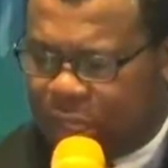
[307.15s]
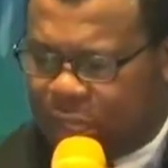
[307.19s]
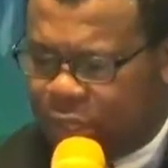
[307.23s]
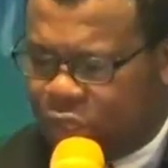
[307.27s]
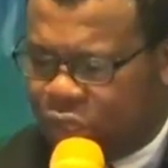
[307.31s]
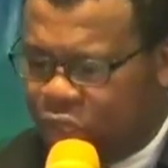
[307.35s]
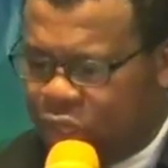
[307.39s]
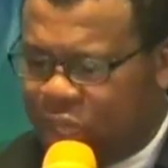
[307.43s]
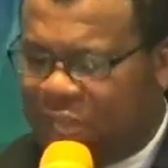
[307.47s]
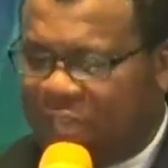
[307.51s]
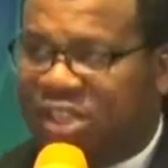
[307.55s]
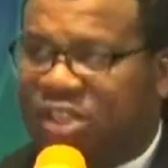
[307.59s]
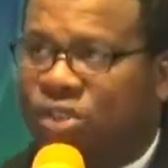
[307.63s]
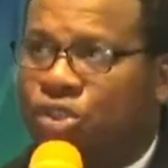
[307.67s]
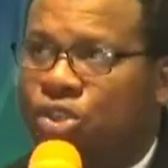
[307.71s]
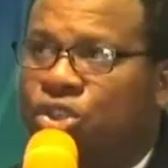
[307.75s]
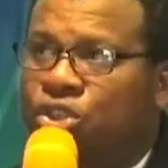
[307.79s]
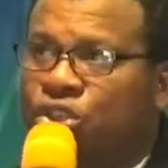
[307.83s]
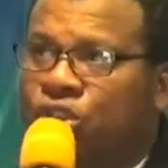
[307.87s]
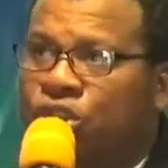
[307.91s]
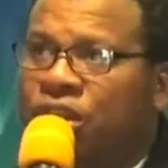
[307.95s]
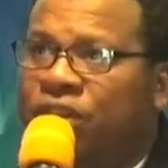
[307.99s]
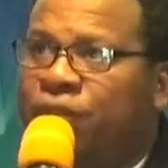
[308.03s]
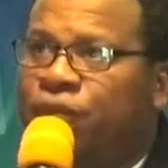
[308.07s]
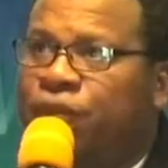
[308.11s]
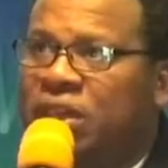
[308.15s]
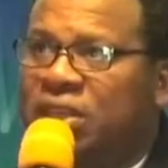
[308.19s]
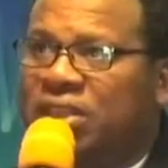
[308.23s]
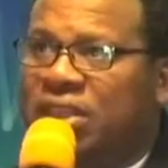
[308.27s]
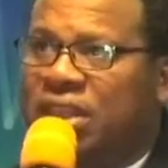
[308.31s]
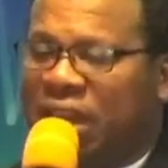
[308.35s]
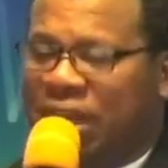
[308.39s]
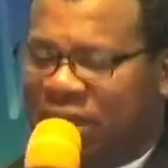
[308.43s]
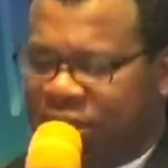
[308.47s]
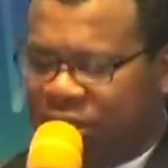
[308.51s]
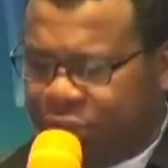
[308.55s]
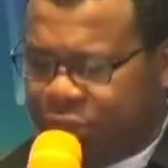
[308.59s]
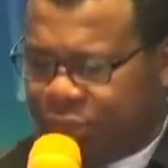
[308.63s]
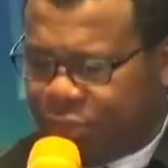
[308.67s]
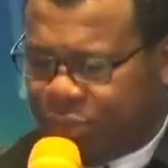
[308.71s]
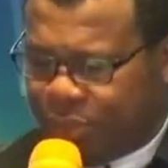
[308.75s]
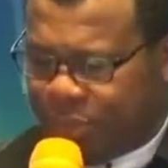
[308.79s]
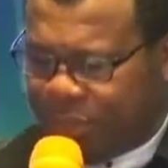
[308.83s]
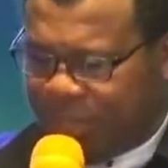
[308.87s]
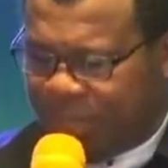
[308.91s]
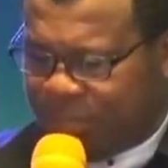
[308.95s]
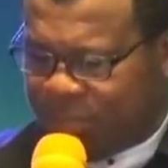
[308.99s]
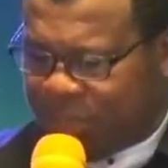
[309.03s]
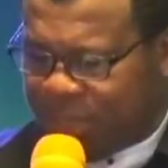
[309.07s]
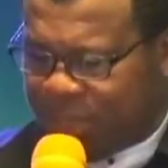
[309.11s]
you guys are usually faster than this, so
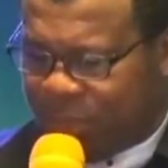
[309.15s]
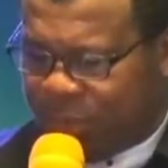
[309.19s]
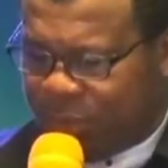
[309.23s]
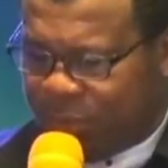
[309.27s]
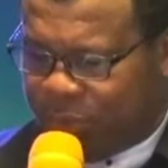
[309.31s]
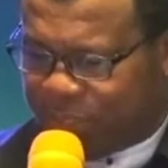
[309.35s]
I was